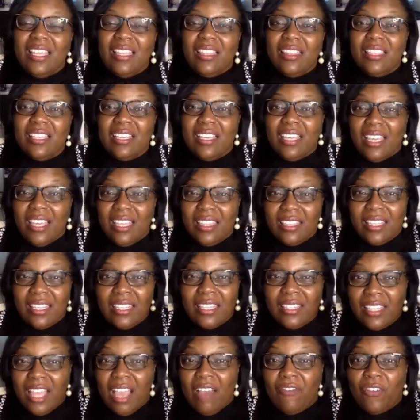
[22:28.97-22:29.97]
the
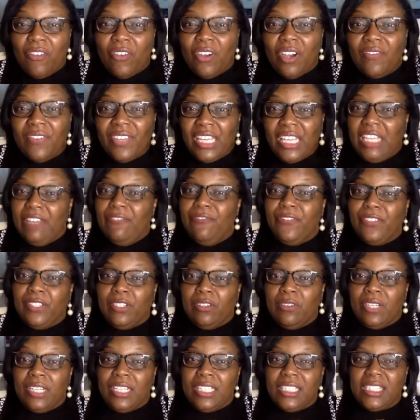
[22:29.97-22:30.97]
level of
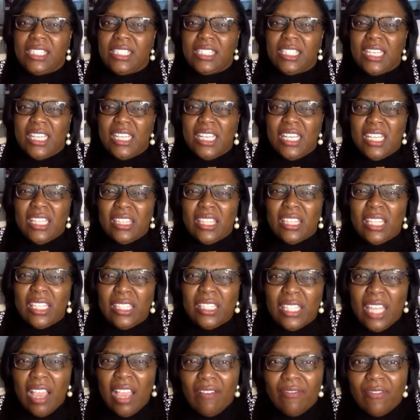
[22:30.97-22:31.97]
influence, the
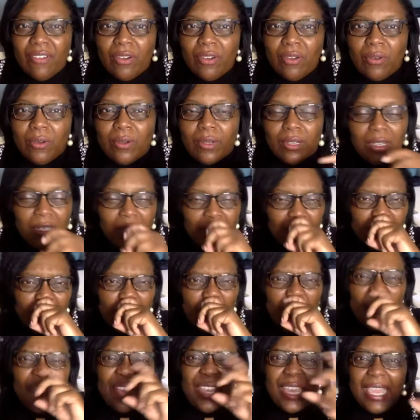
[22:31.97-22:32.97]
level,
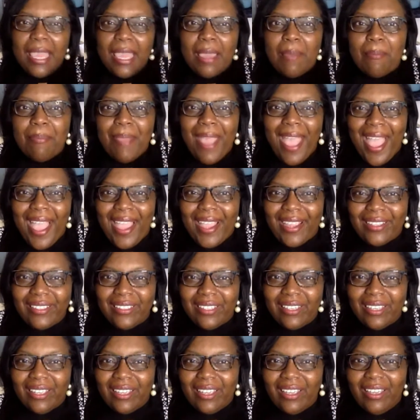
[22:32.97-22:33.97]
of impact,
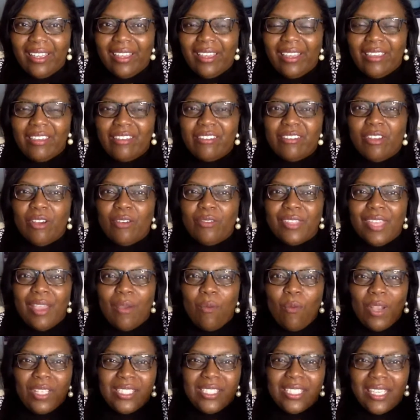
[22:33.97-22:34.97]

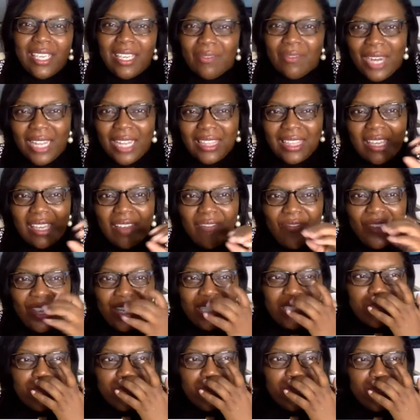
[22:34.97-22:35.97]
that once again, when I think of
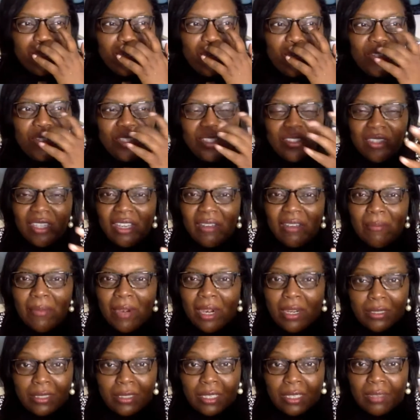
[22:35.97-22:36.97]
Facebook, when you think of
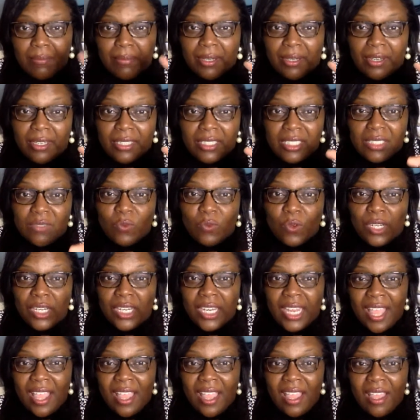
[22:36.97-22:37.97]
Mark Zuckerberg, just wanting
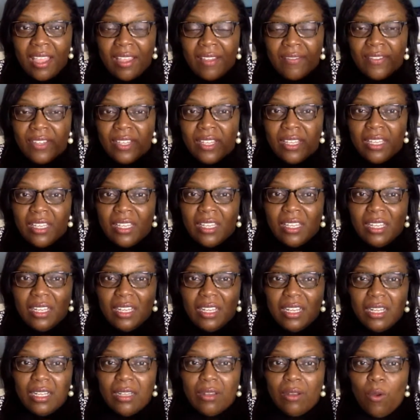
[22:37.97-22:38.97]
to have
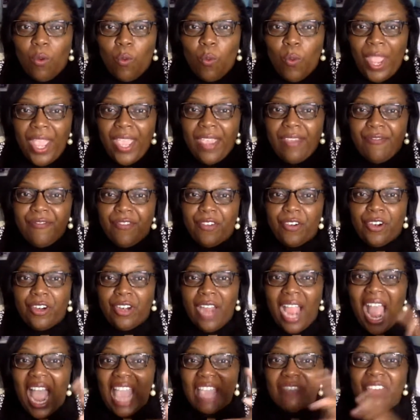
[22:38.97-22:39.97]
a way
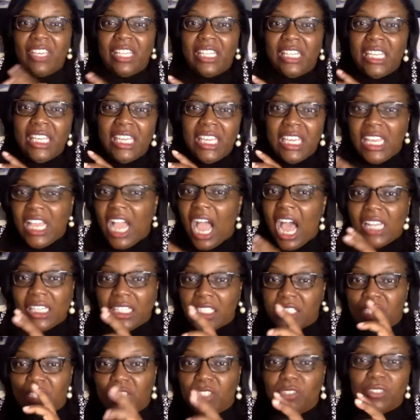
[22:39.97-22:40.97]
for Ivy League
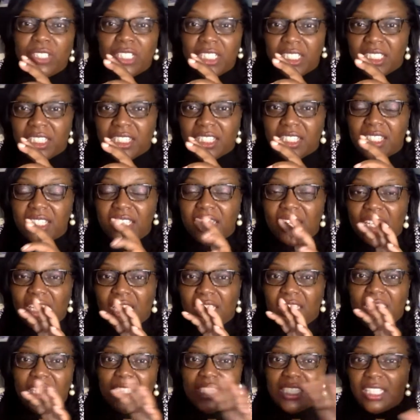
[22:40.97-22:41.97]
college students
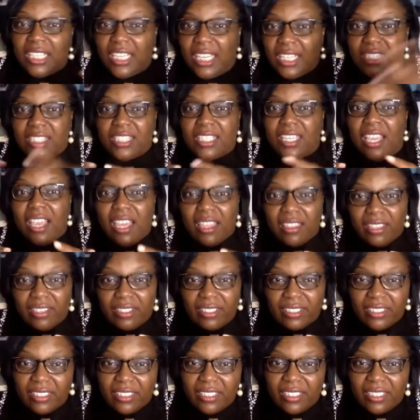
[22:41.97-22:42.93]
to get together,